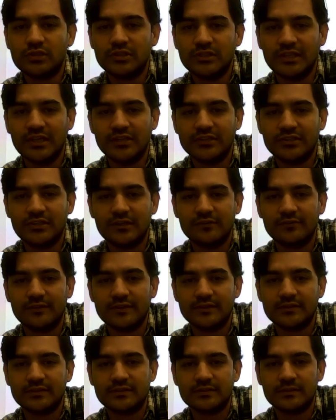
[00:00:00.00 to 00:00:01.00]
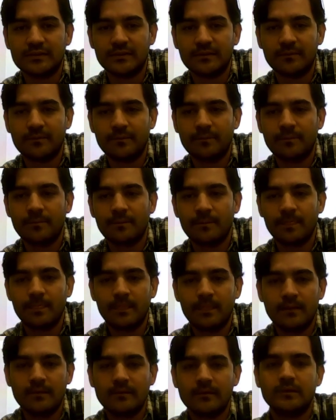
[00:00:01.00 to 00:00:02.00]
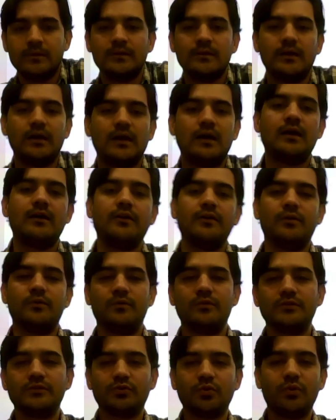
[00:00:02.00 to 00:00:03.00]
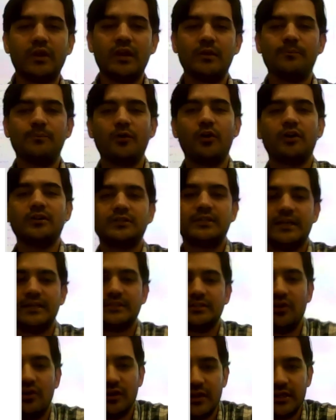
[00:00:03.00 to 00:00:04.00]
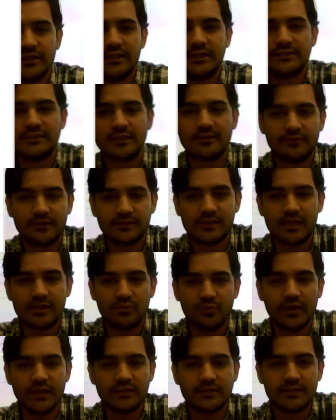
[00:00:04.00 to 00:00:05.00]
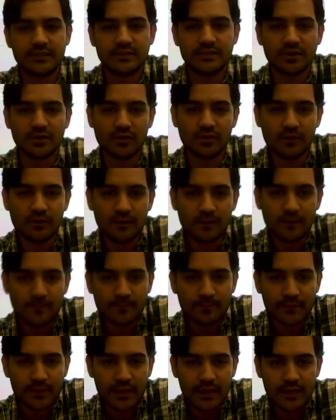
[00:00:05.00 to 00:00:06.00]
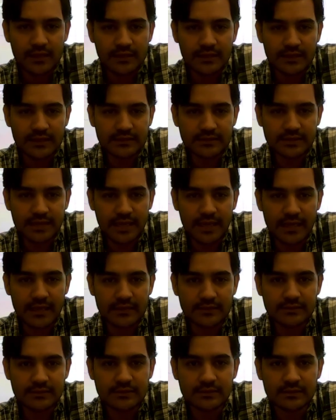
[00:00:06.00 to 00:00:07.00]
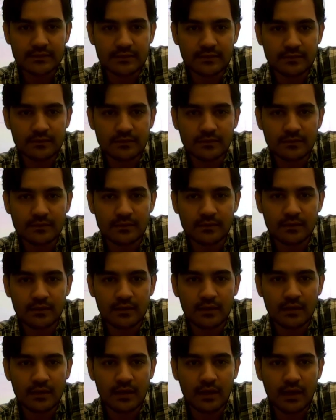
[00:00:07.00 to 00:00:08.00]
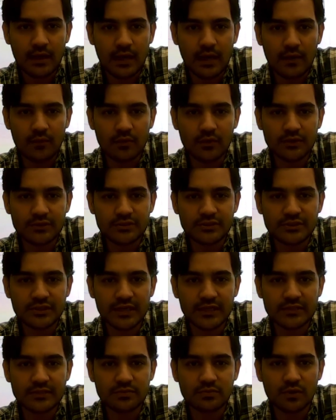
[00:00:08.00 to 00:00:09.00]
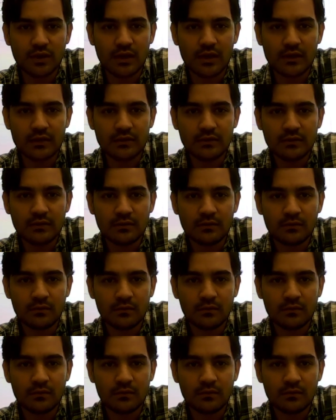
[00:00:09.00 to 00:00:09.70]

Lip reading: the yield surface. So we can plot this on a yield surface and we can see. So in this case, our stress 1,